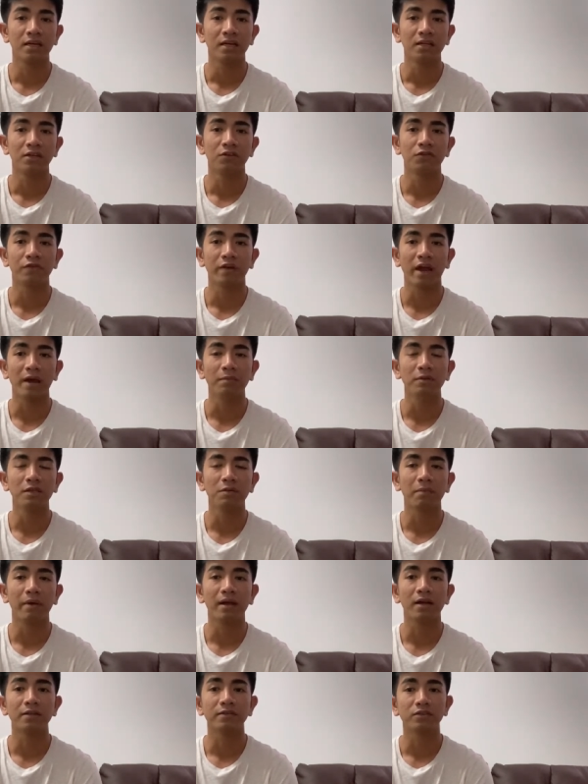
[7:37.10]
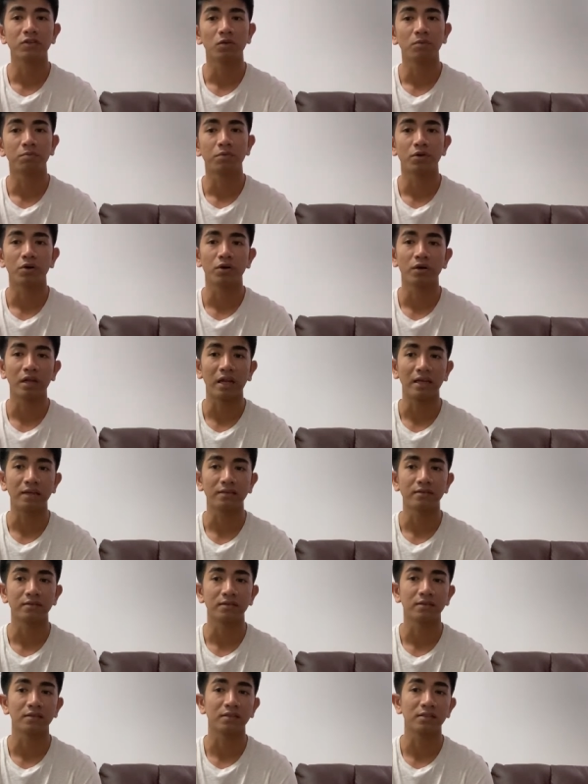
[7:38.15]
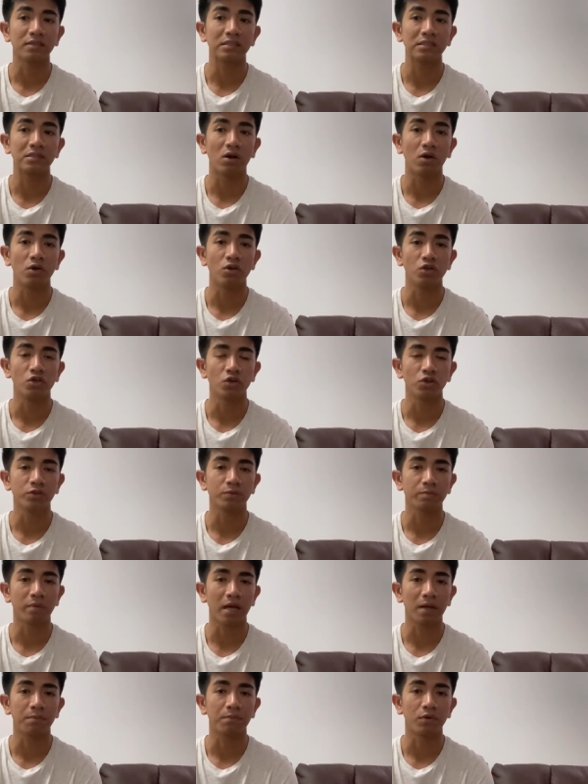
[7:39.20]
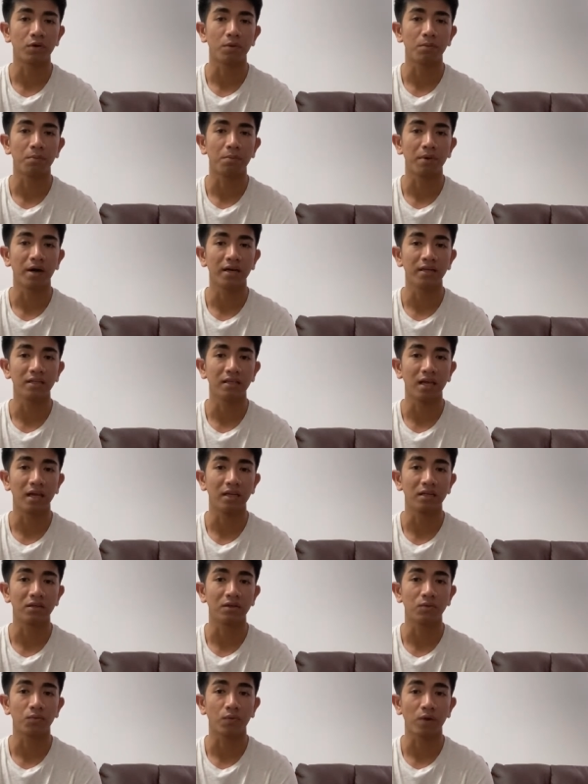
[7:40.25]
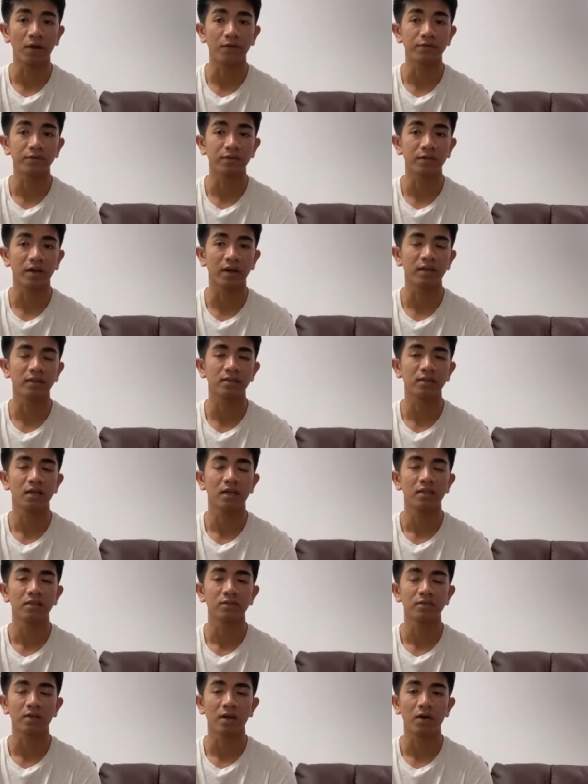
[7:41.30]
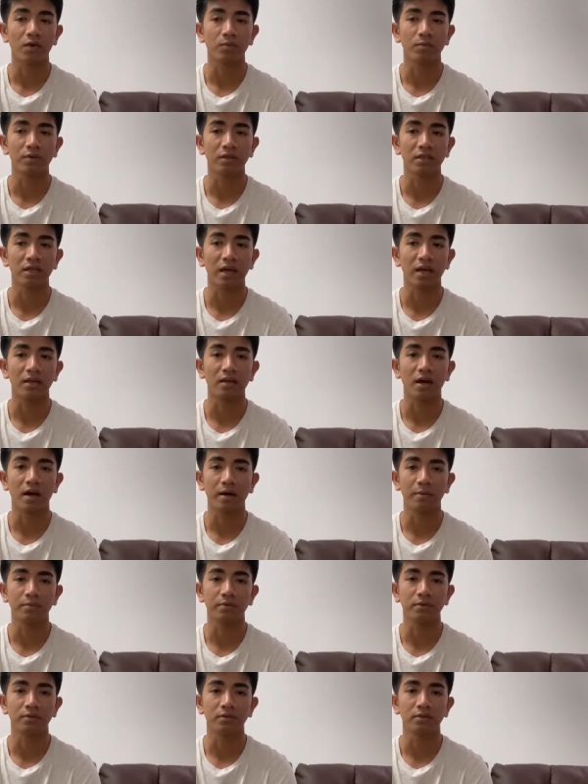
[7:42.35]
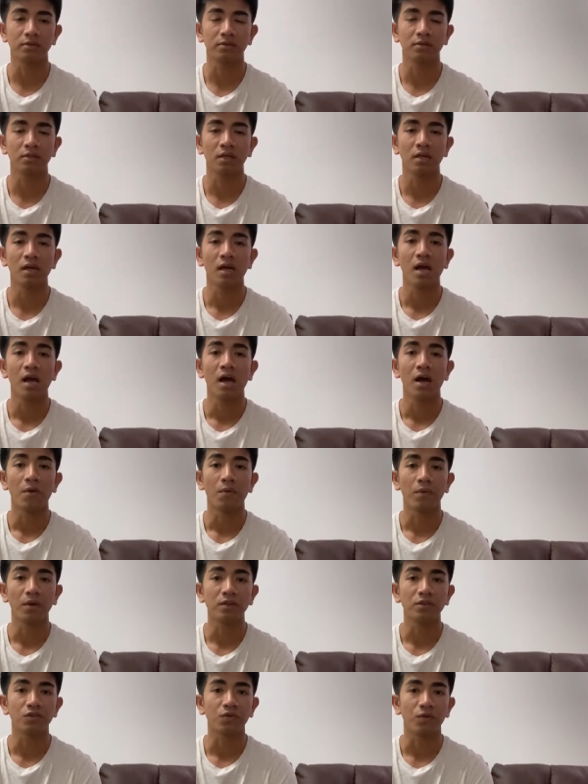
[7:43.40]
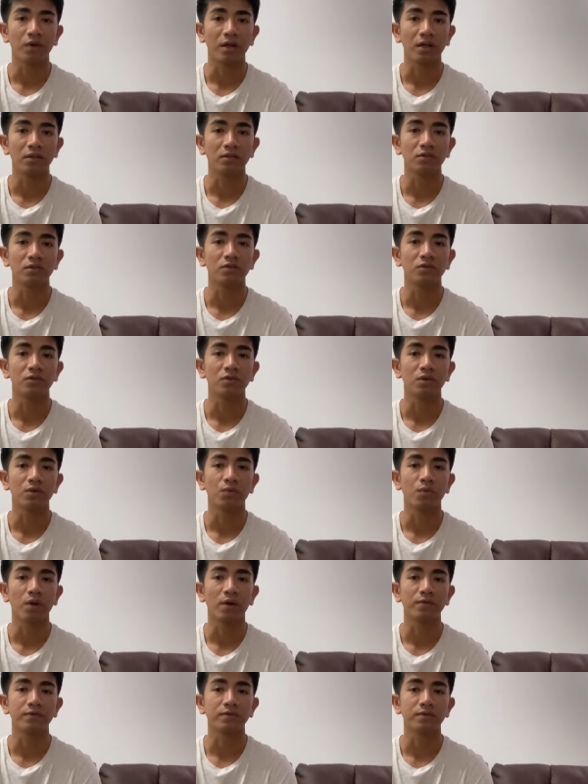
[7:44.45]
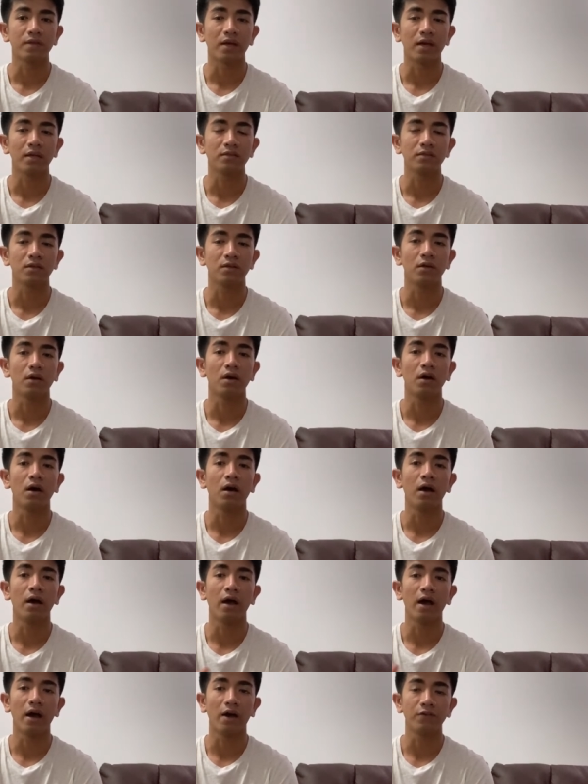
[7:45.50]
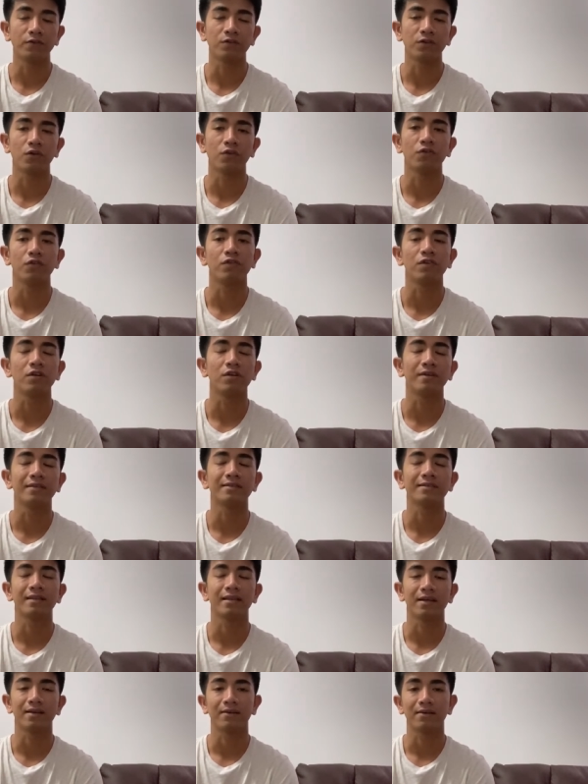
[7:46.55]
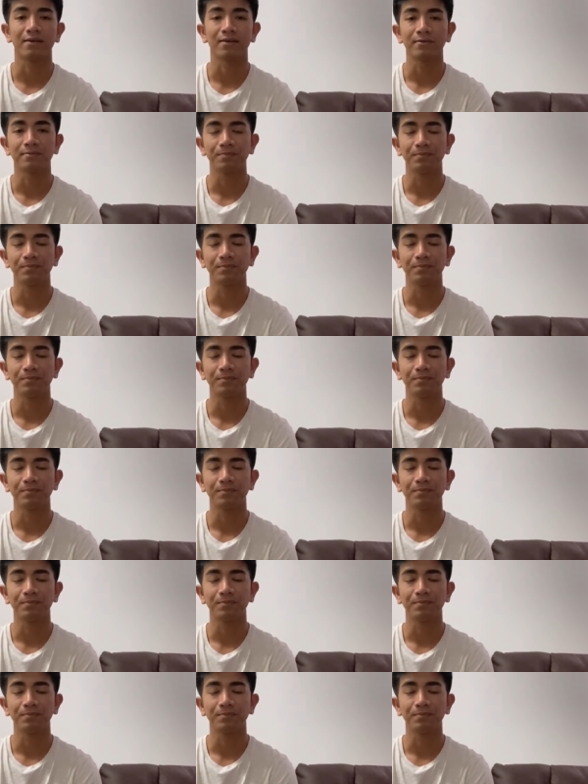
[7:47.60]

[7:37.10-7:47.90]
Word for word: The family may also burn incense or joss paper money at the gravesite ceremony and upon returning to the gravesite after a few days later.